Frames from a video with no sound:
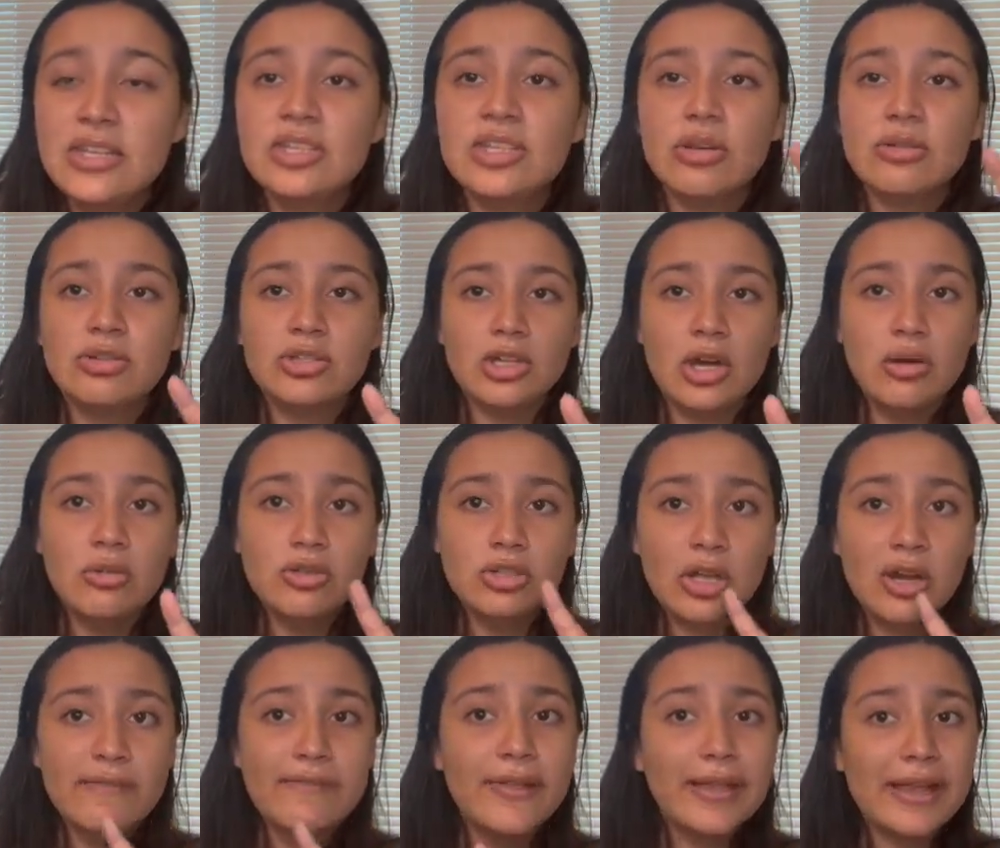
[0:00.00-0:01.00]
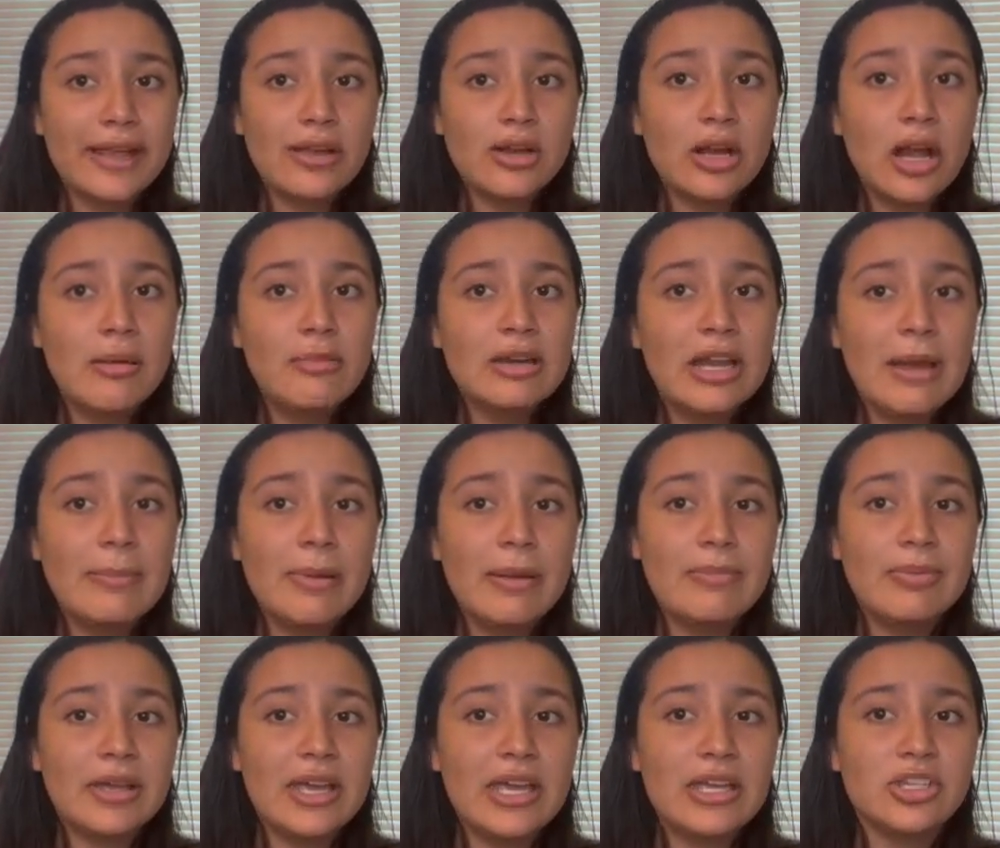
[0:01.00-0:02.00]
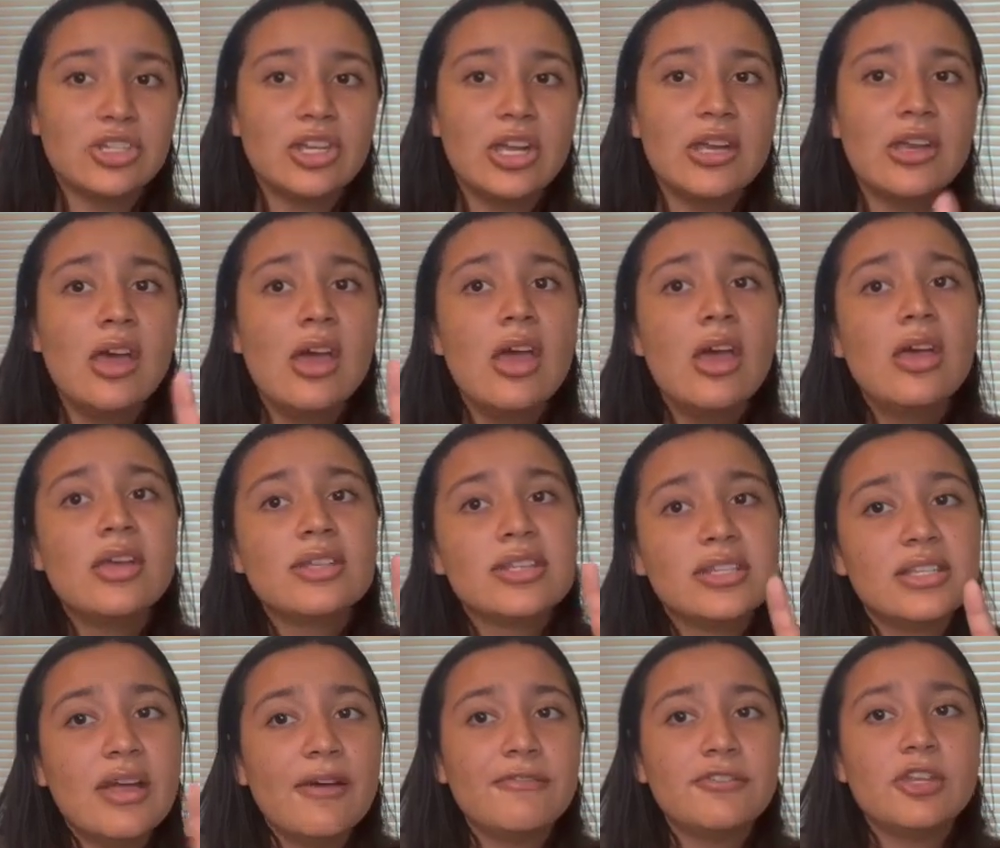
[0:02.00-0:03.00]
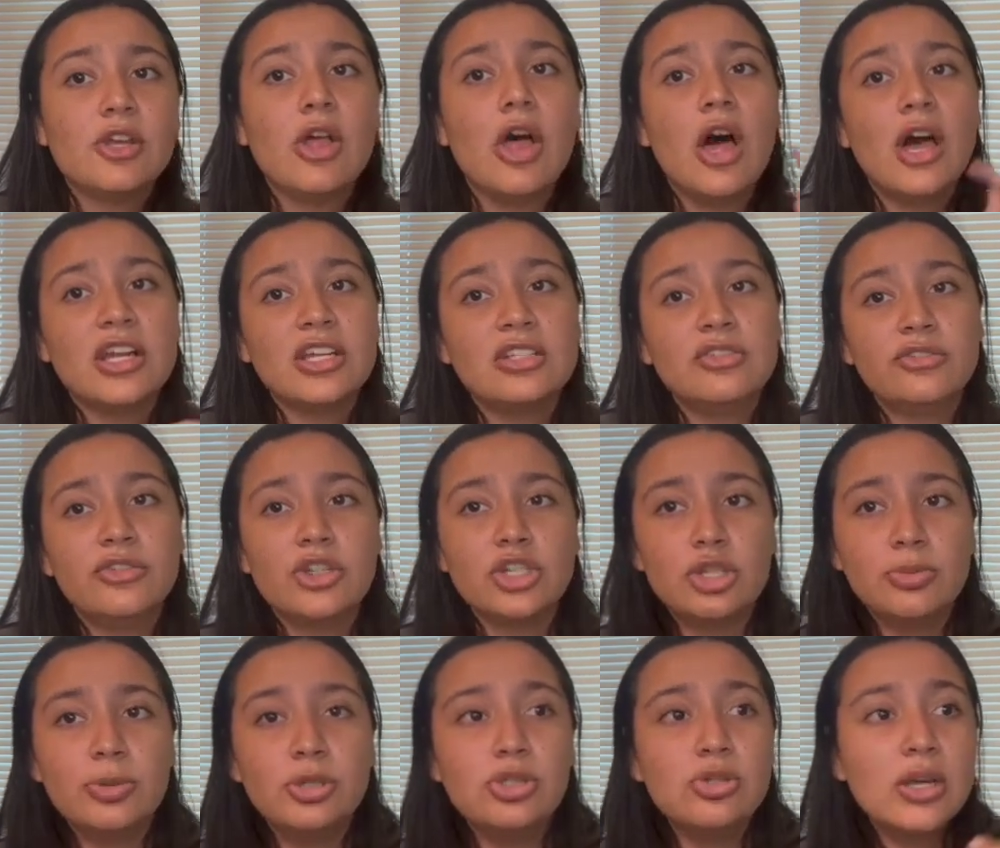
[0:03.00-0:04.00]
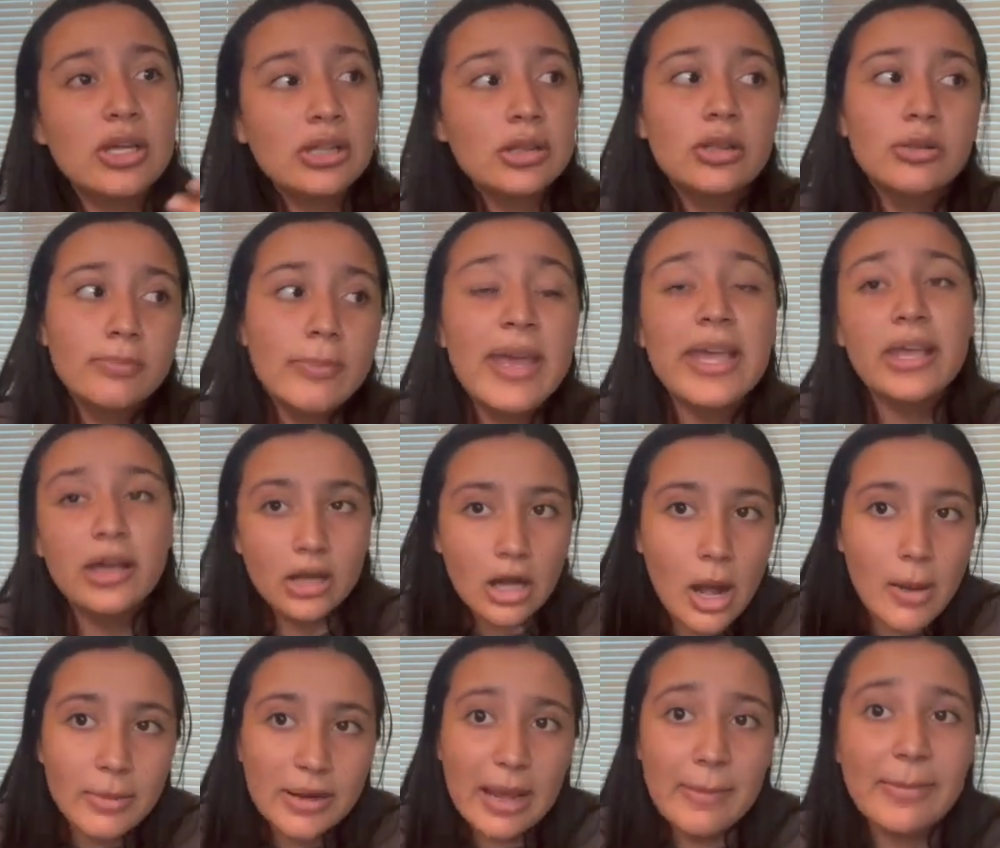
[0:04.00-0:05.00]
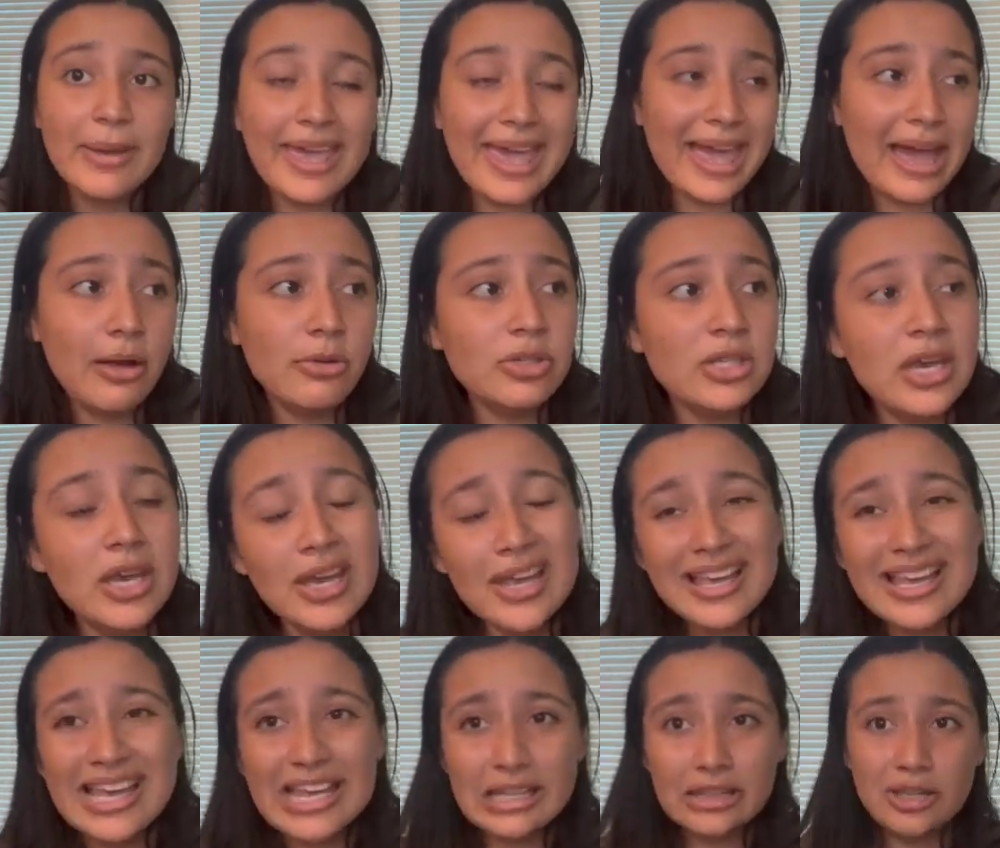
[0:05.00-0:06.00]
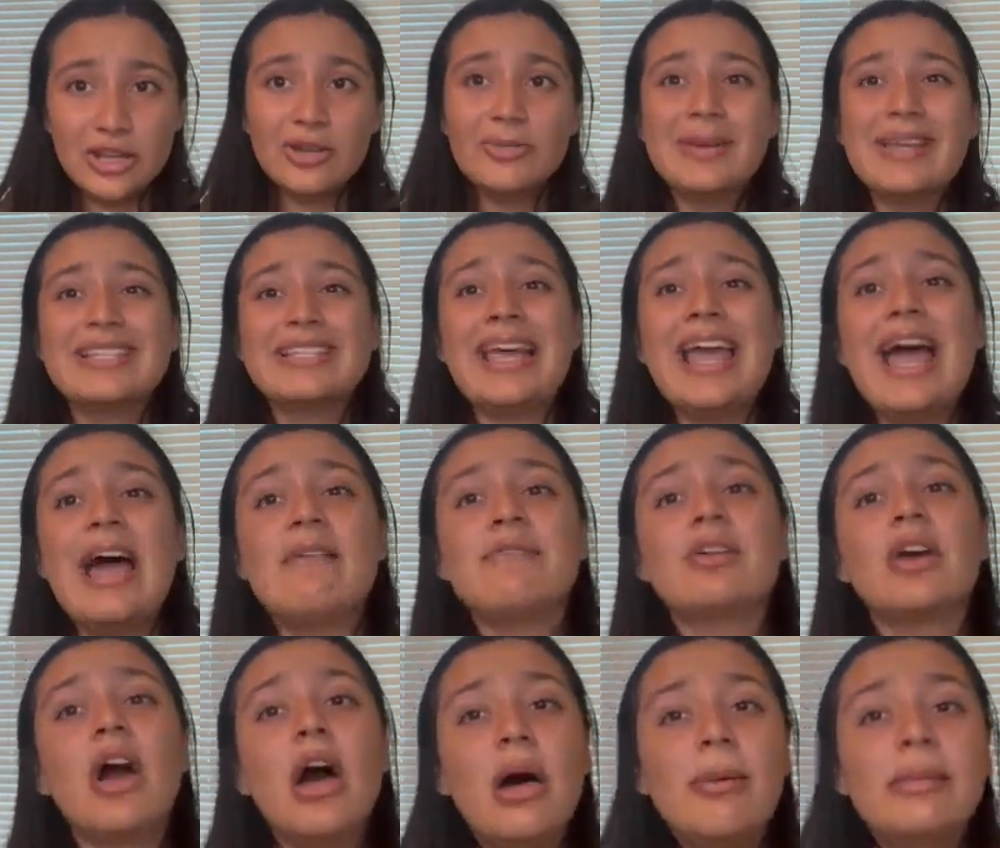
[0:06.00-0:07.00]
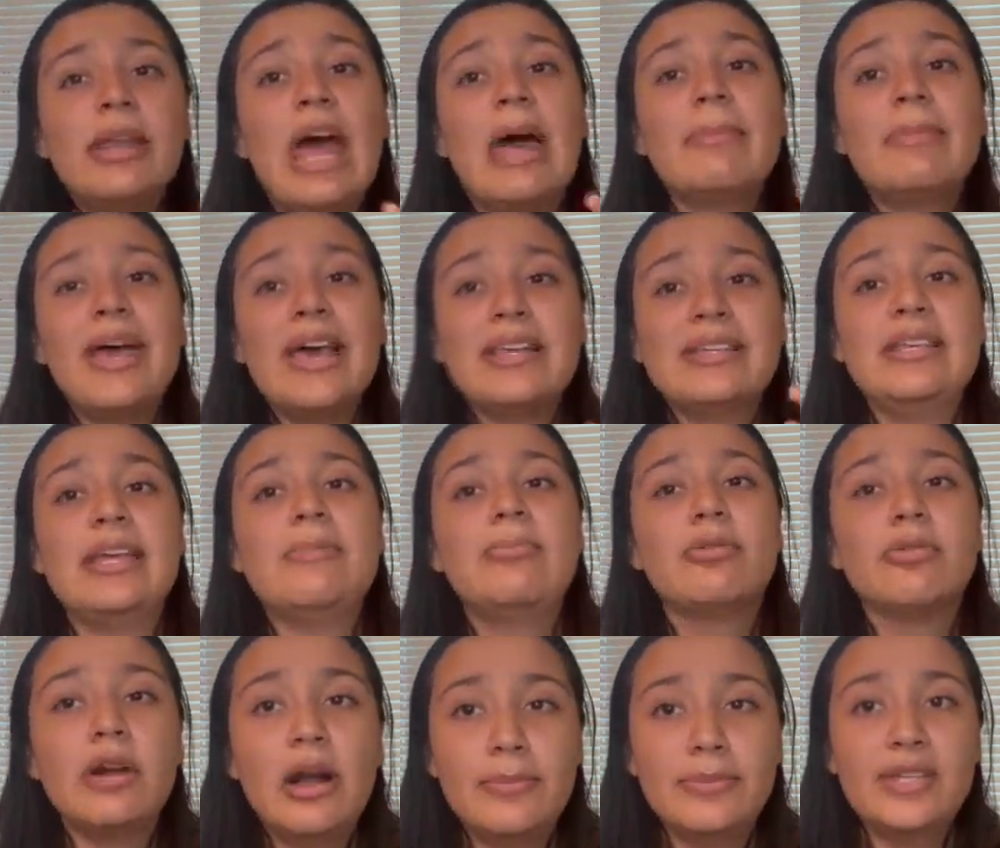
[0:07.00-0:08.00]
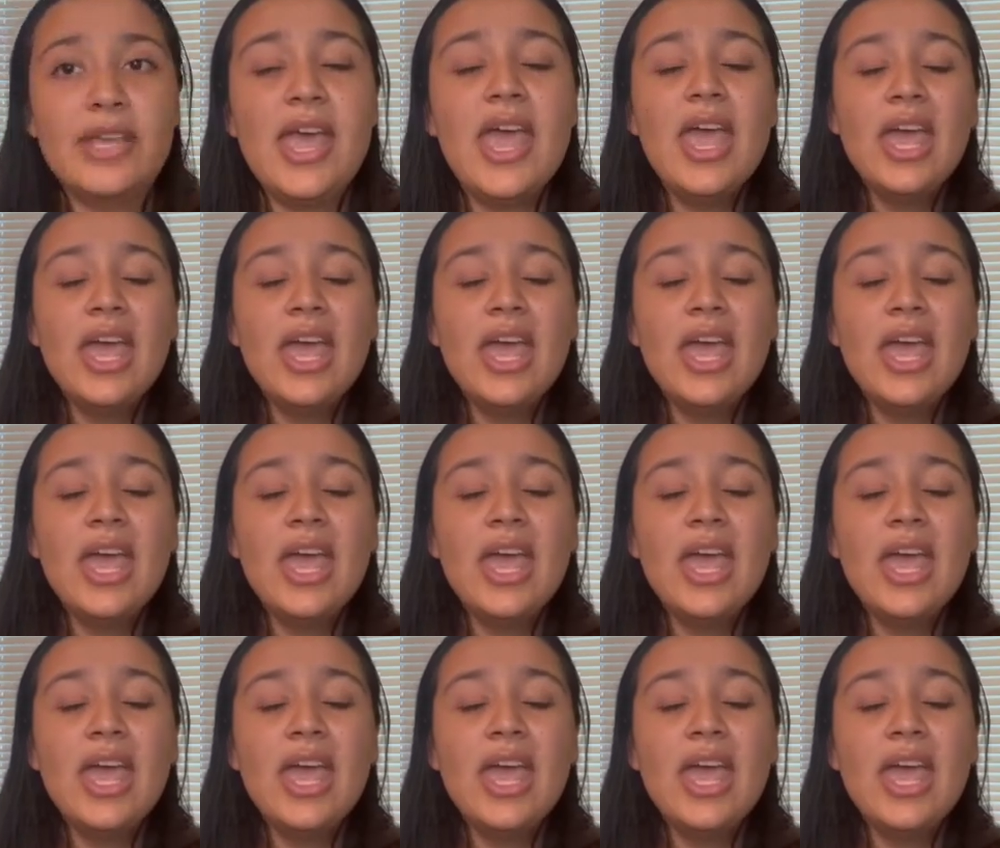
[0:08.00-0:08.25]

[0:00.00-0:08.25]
So don't start filling out your Common App application stuff till August 1st, but you can make a Common App account and look, because they have the Common App essay prompts.